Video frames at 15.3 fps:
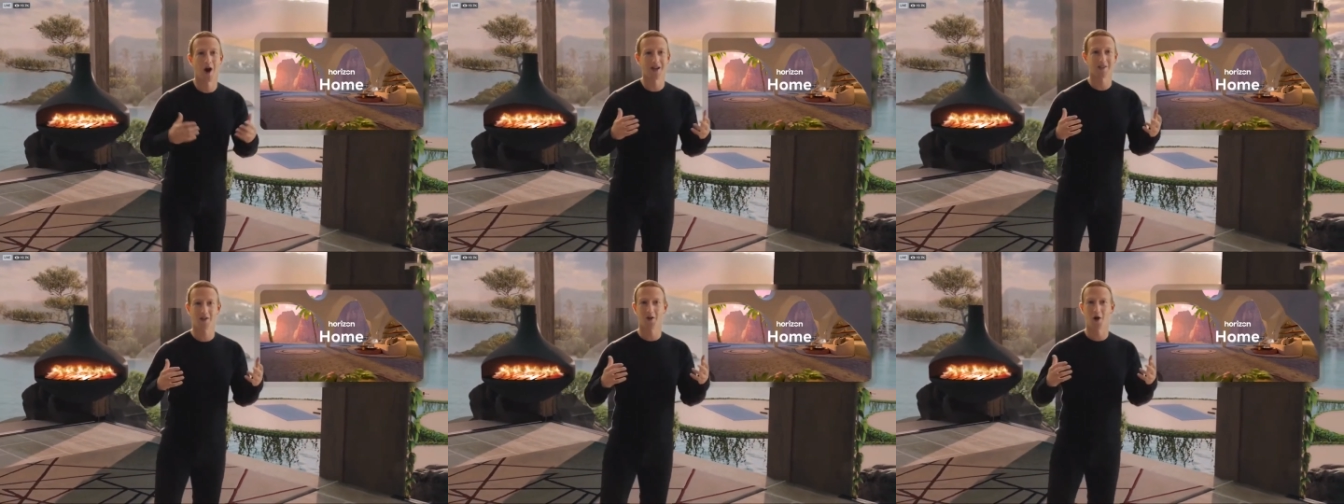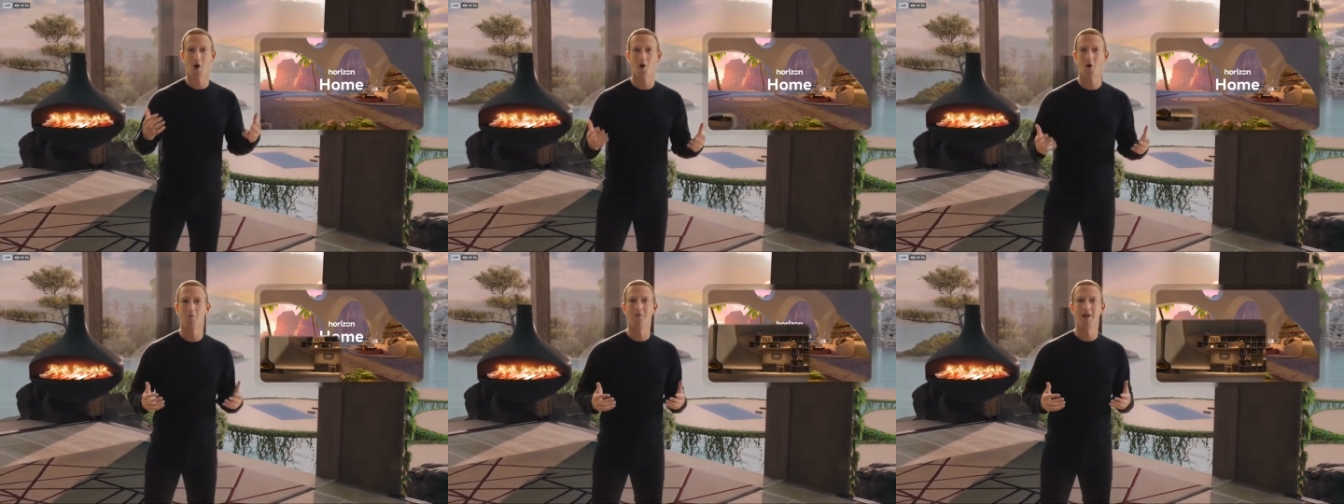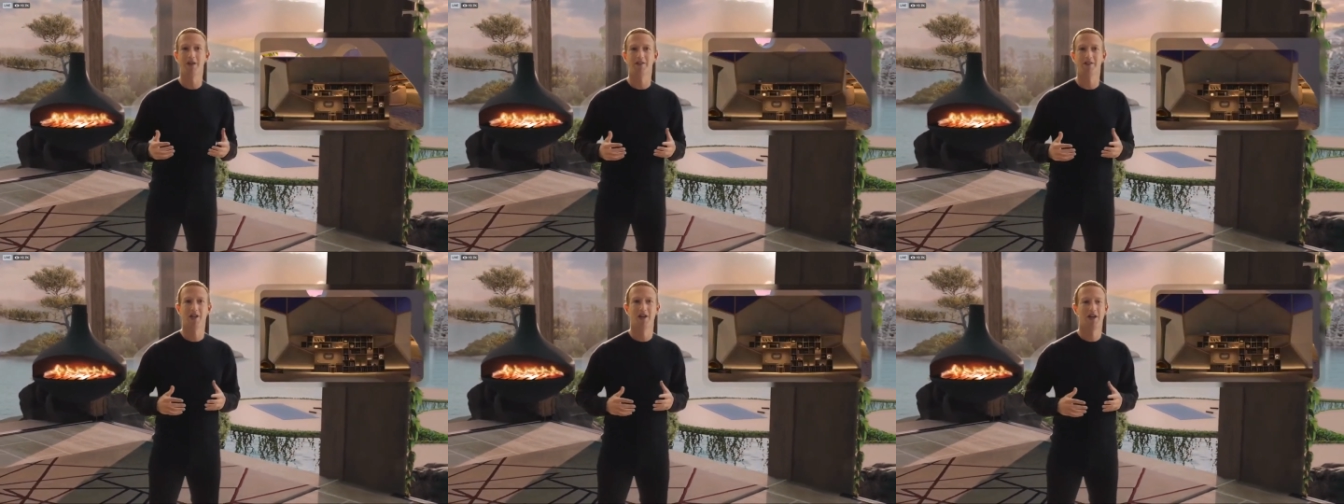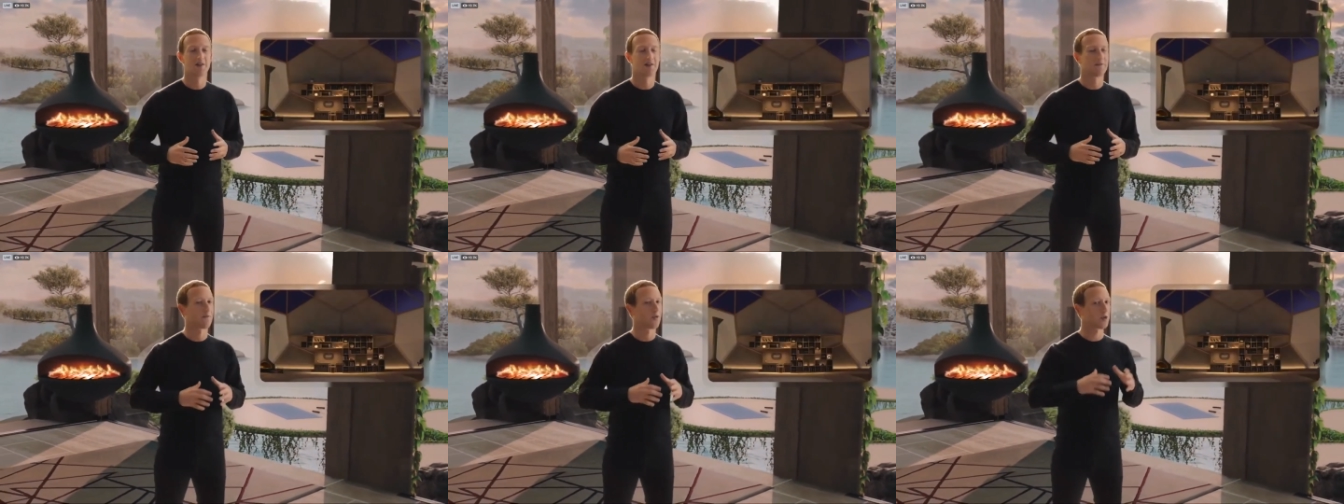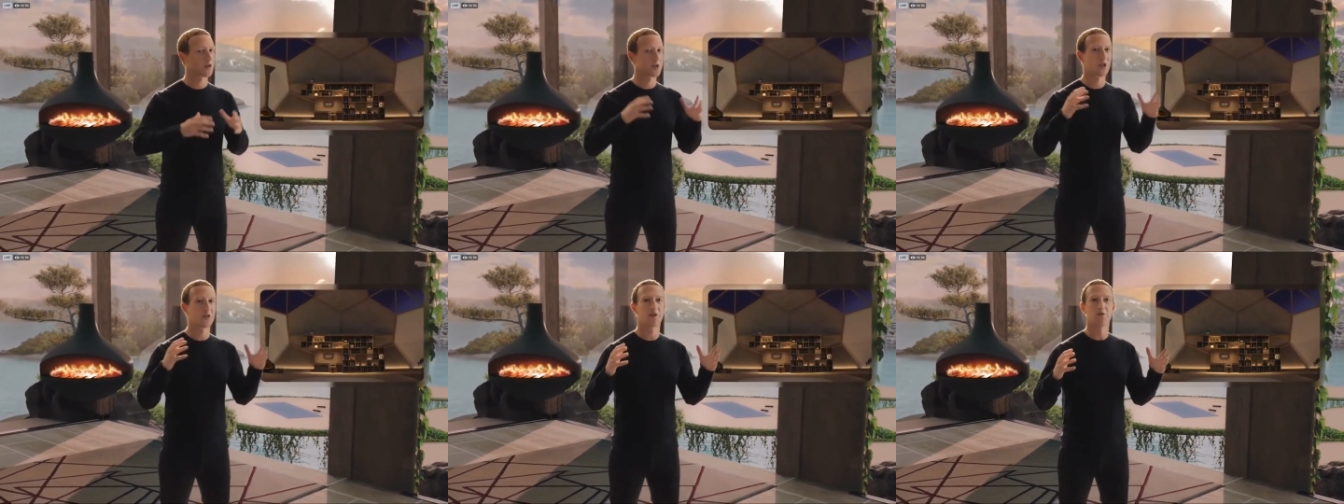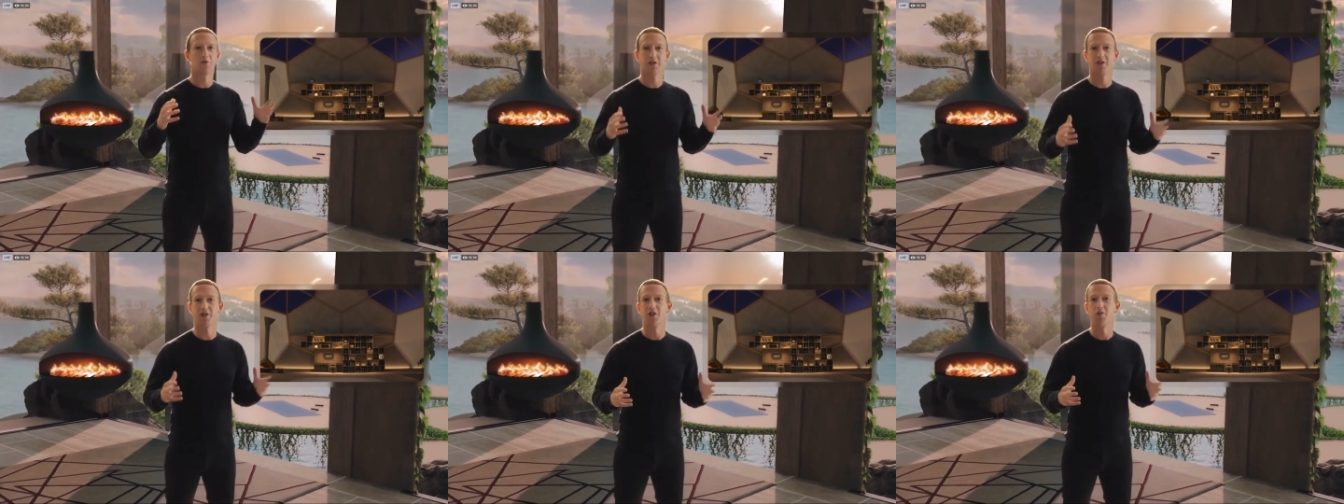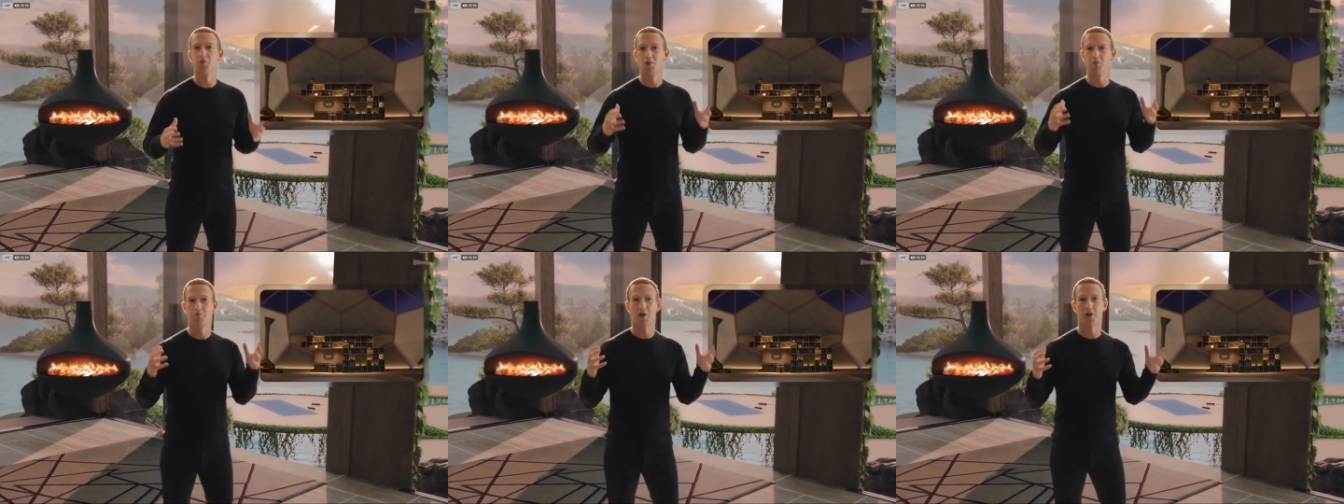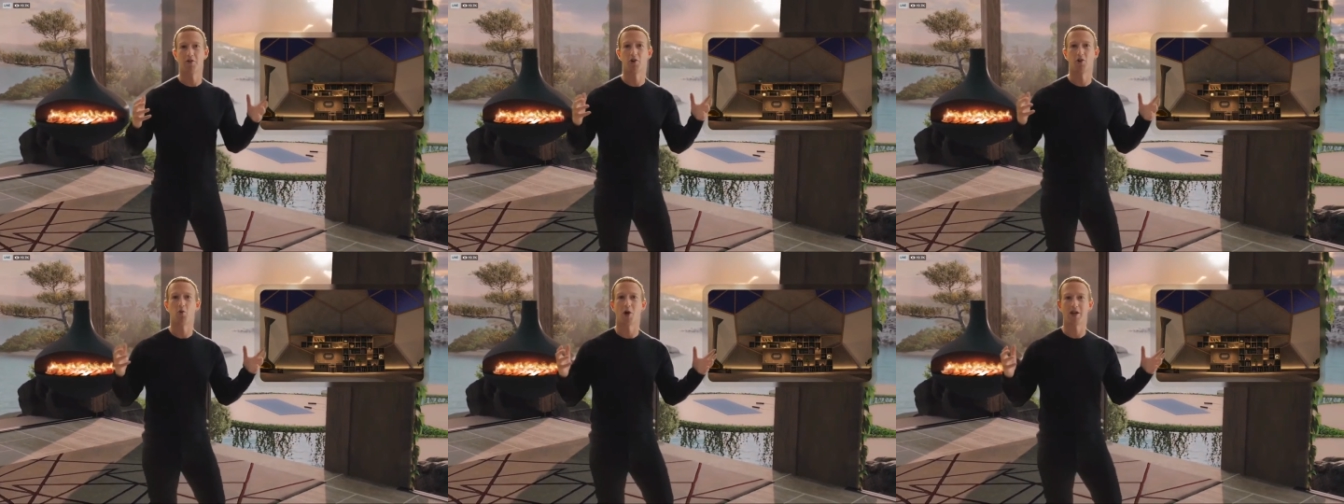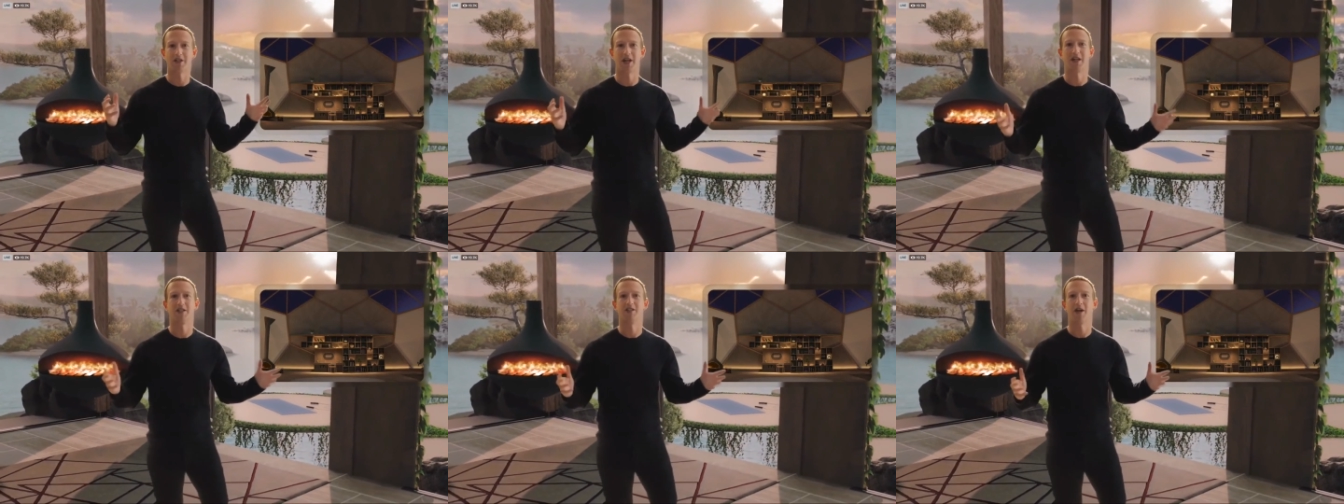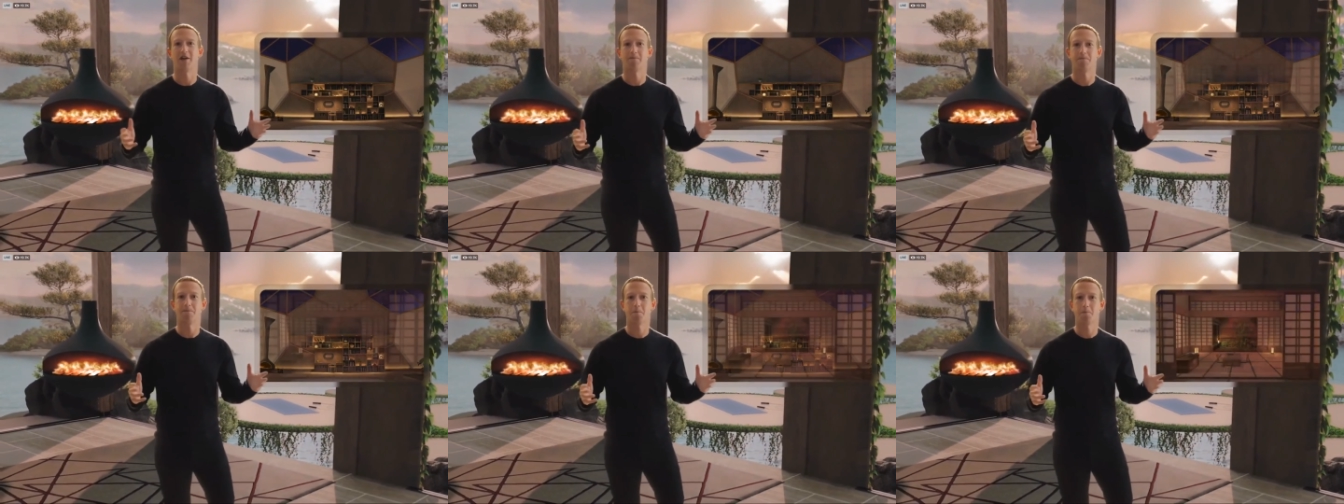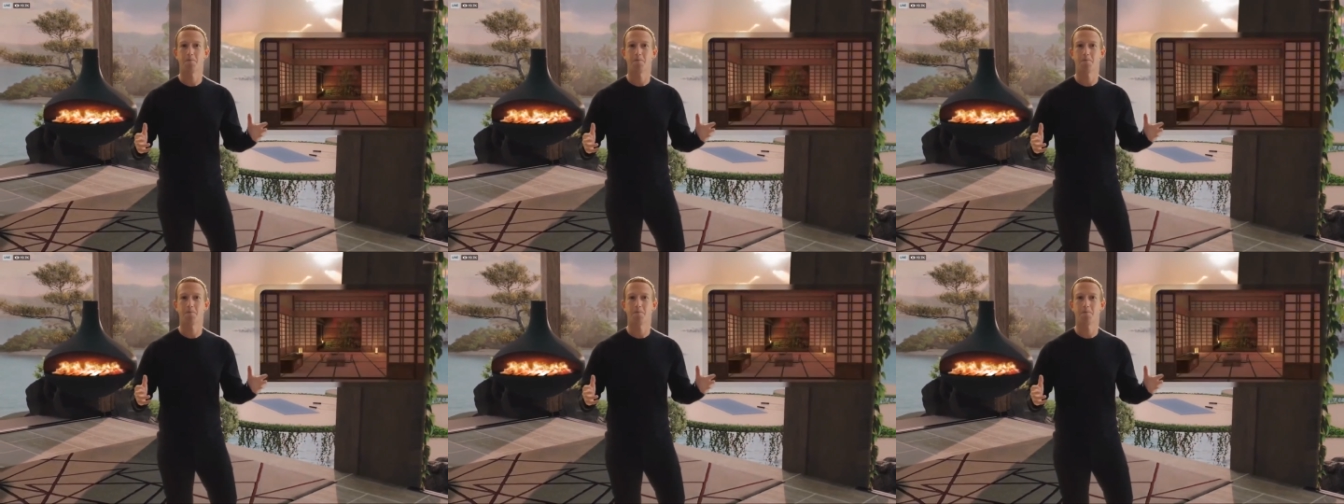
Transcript: Horizon Home is the first thing that you'll see when you put on your Quest headset.